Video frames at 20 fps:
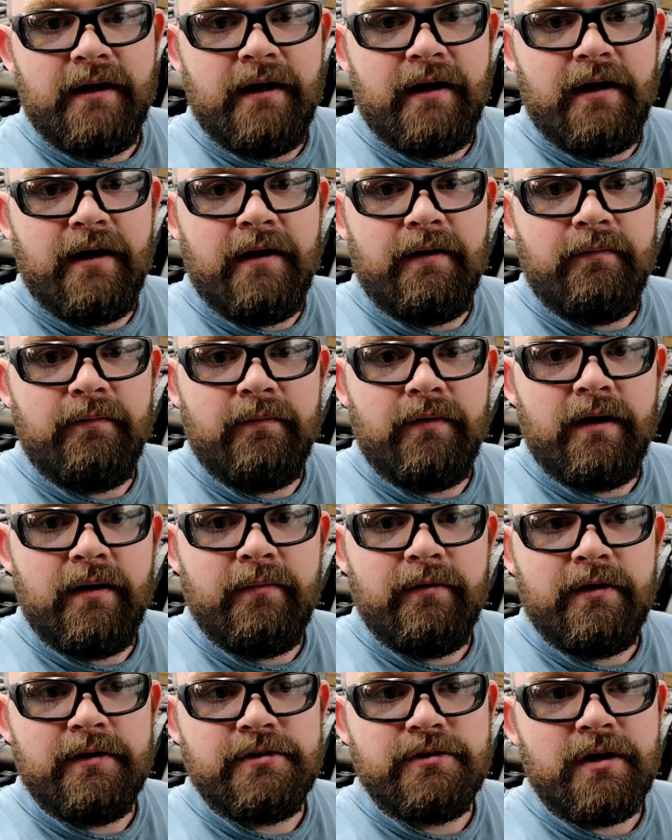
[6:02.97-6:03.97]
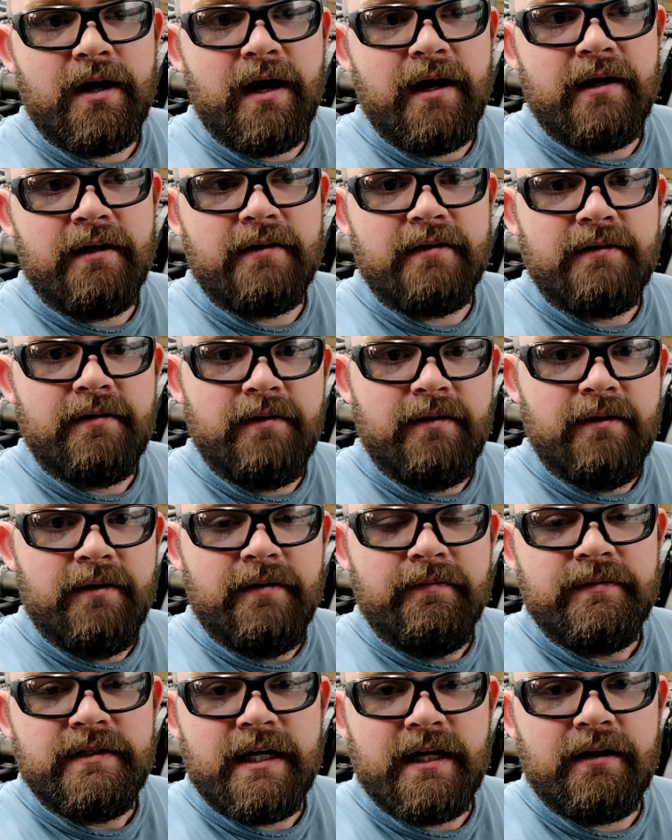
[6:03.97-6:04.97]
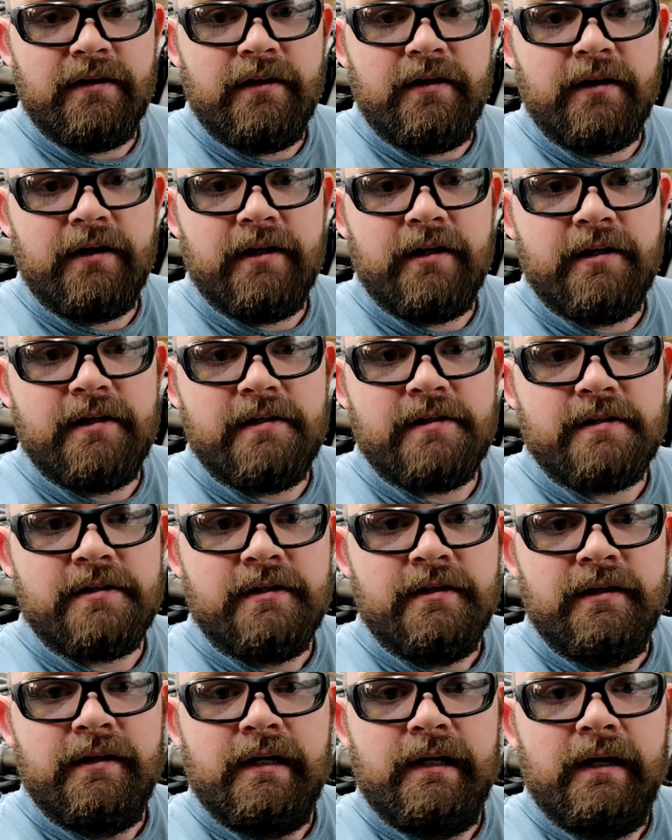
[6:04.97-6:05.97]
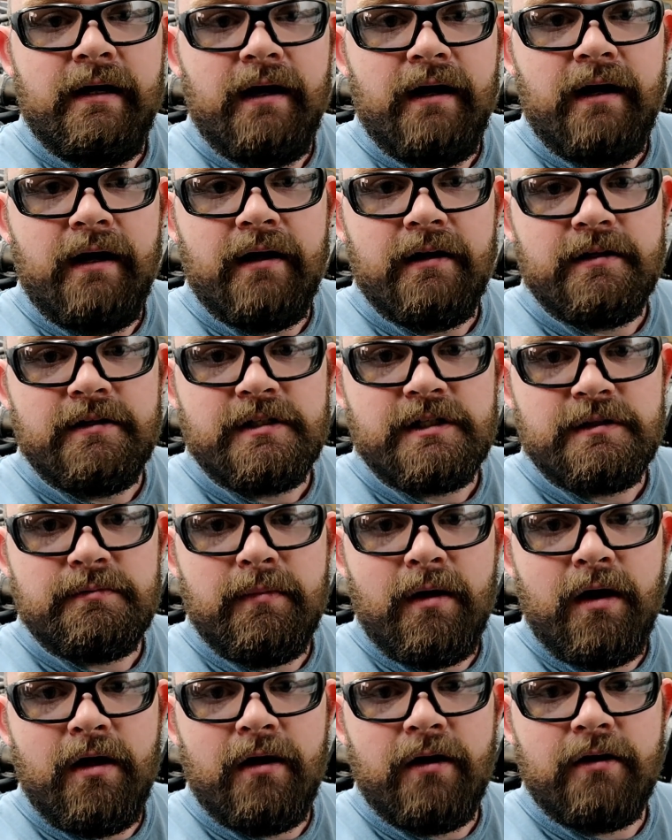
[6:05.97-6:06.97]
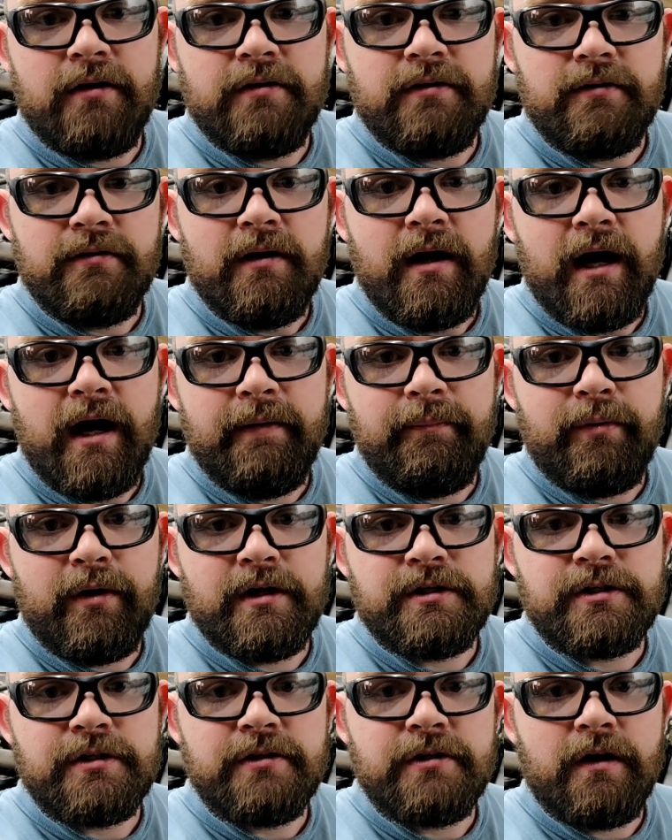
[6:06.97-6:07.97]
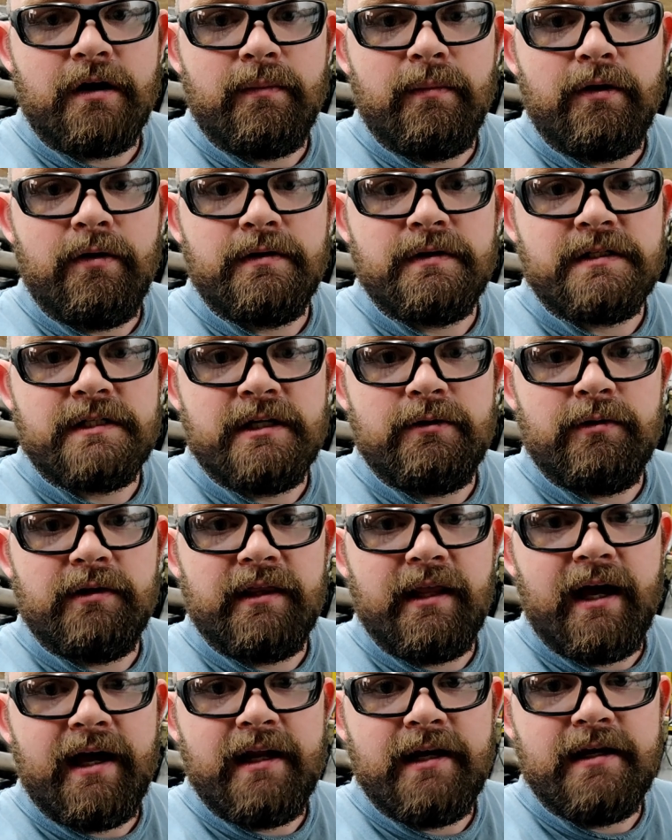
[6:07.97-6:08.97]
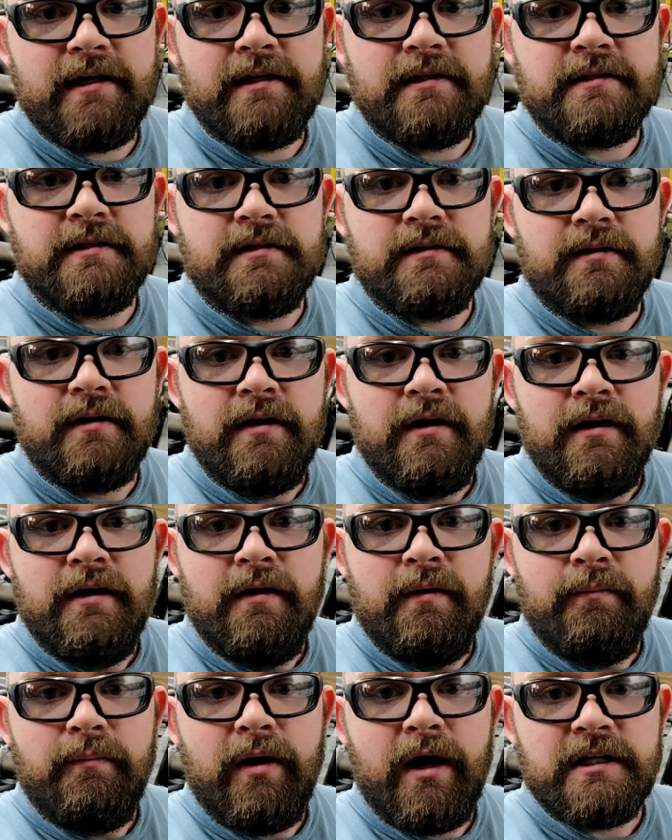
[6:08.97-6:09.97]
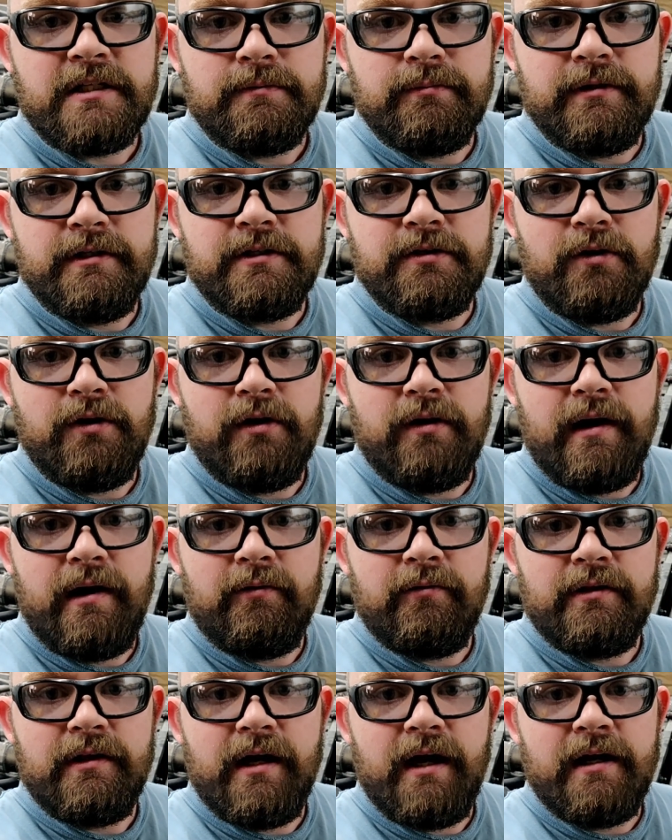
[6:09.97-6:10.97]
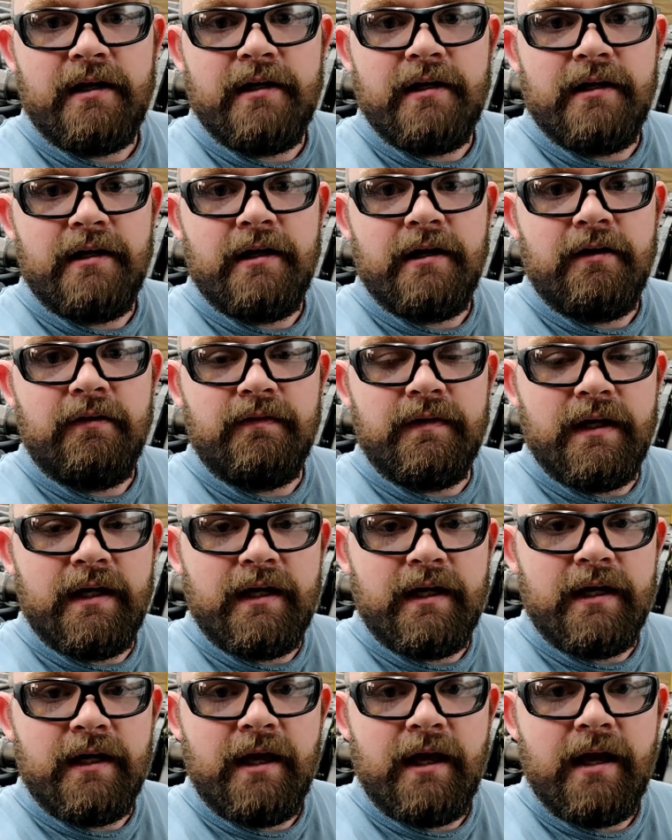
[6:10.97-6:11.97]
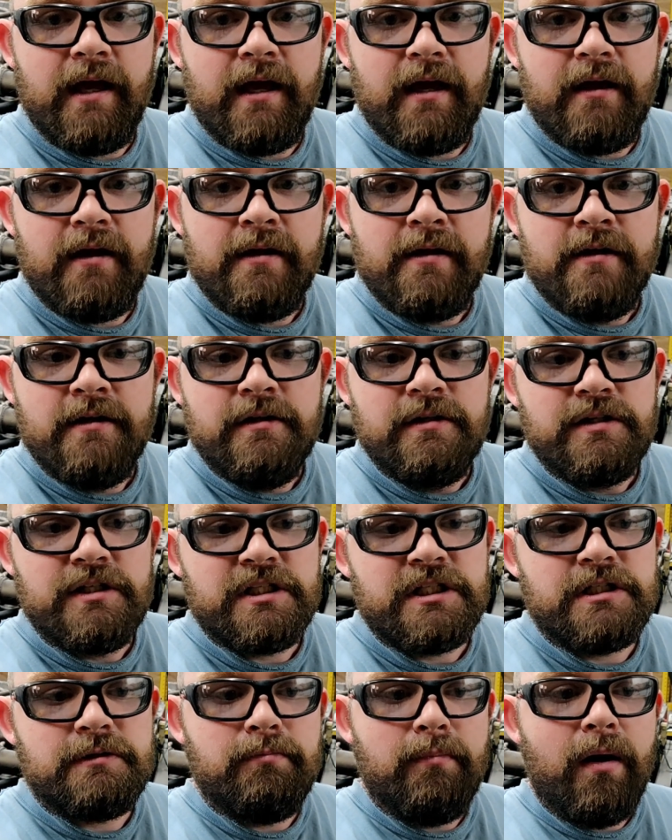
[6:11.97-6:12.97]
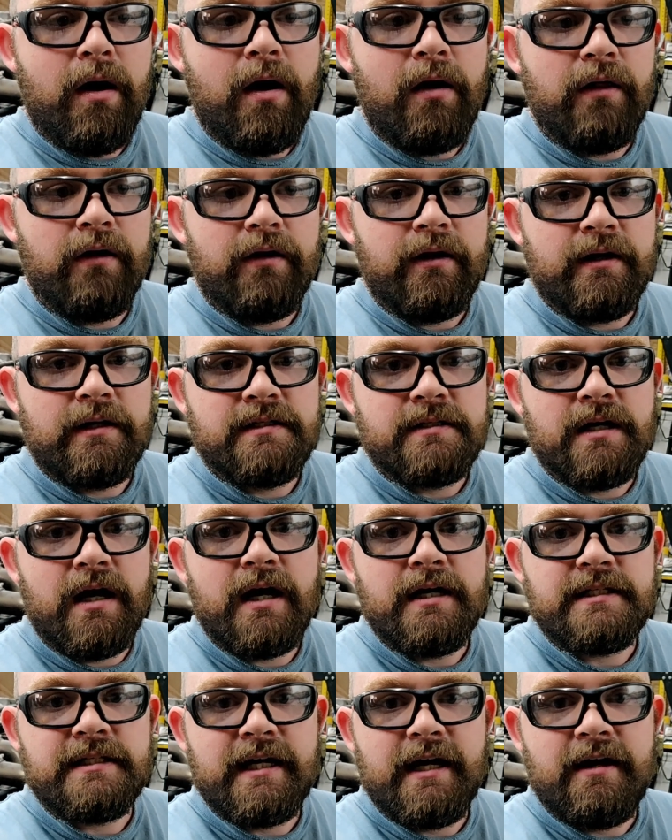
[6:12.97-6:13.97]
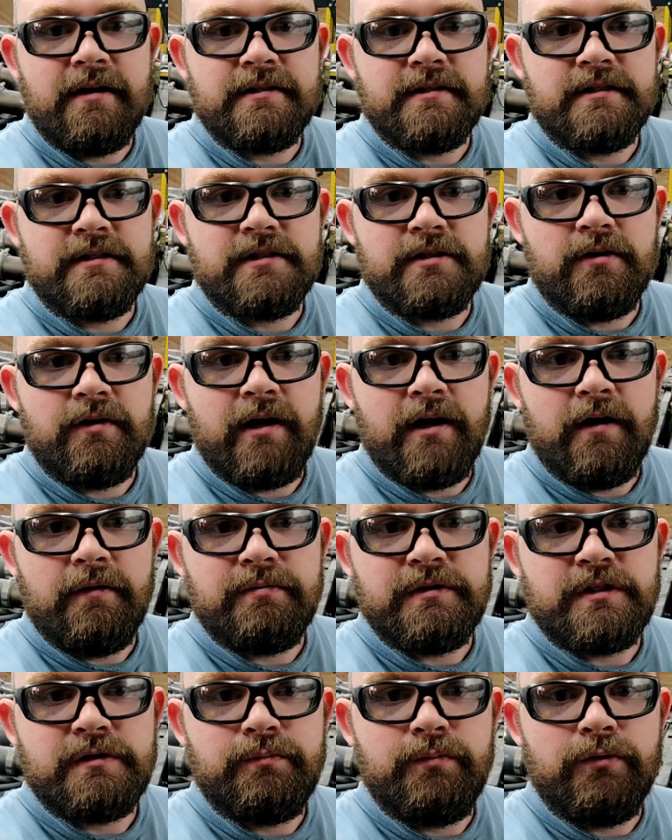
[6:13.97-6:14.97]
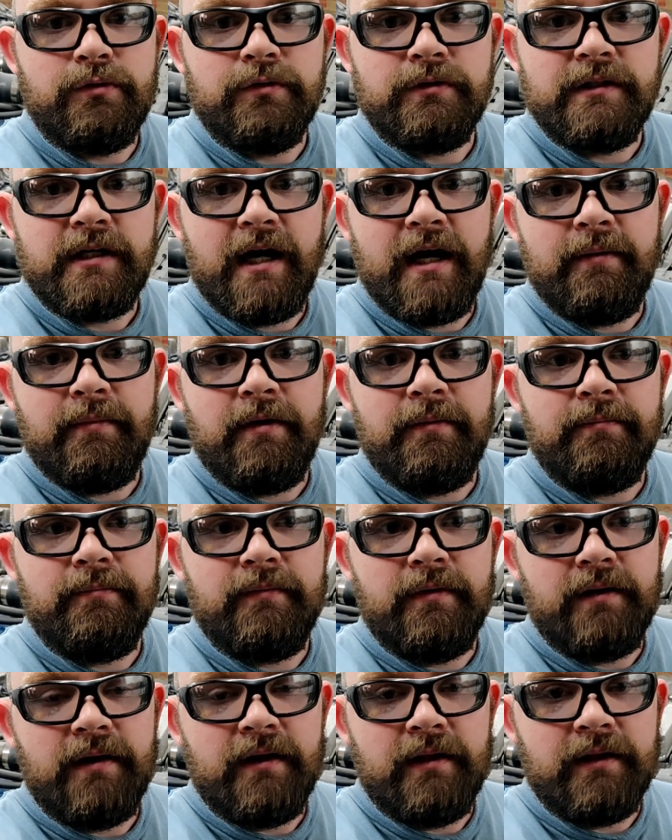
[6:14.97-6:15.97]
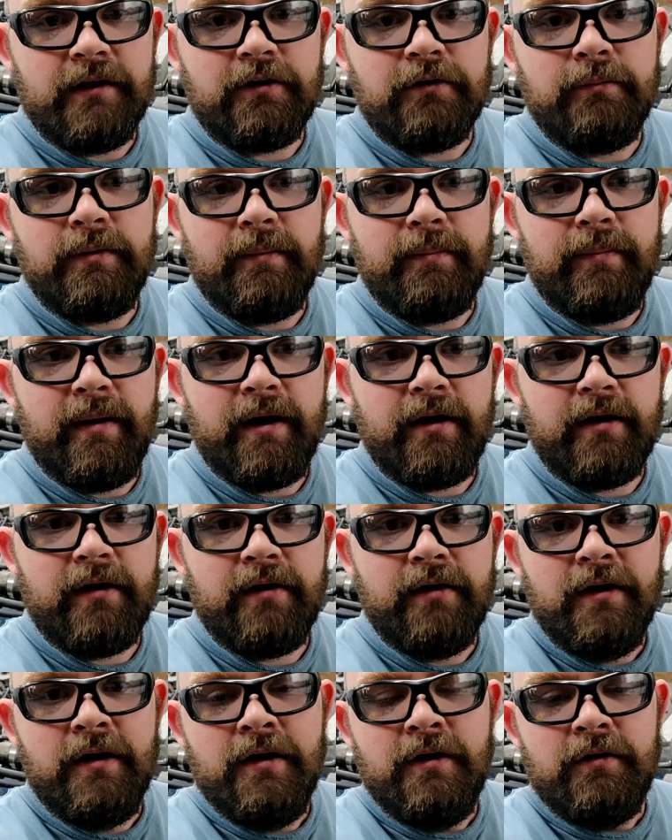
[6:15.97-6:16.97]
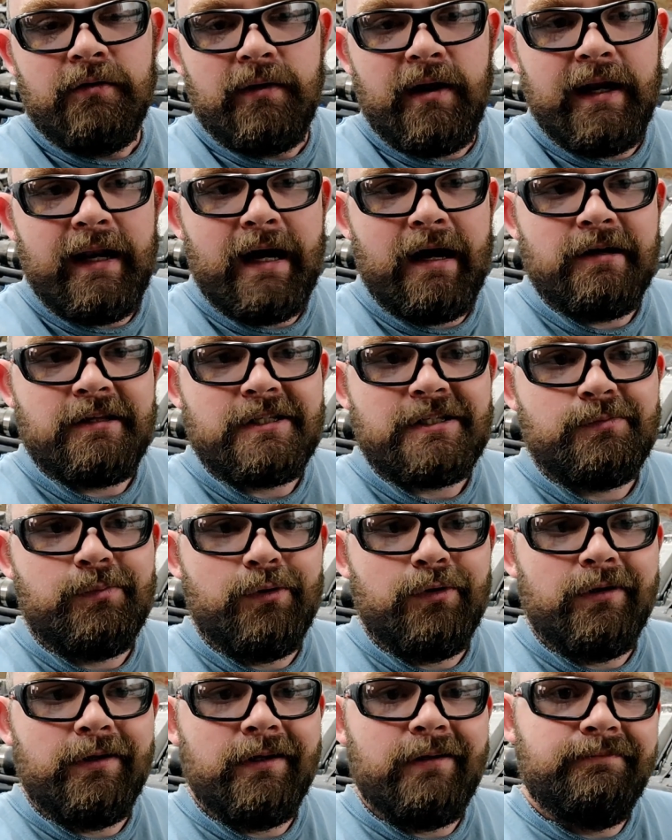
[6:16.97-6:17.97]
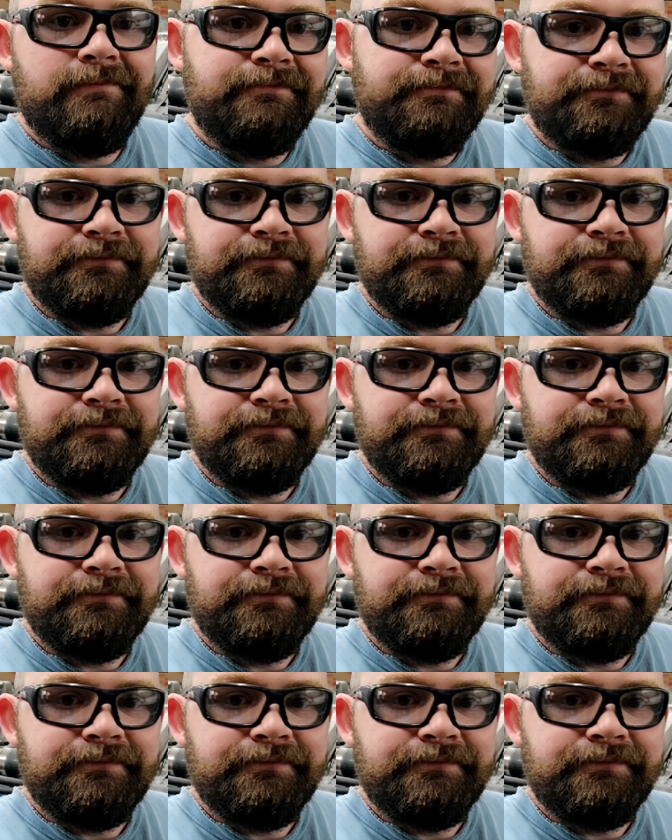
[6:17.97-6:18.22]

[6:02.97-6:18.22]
I'm going to try and take a look at his smaller high pressure turbo and see what that is, and possibly toy around with the idea of getting a smaller exhaust housing so it helps spool time up a little bit better. Right now it's spooling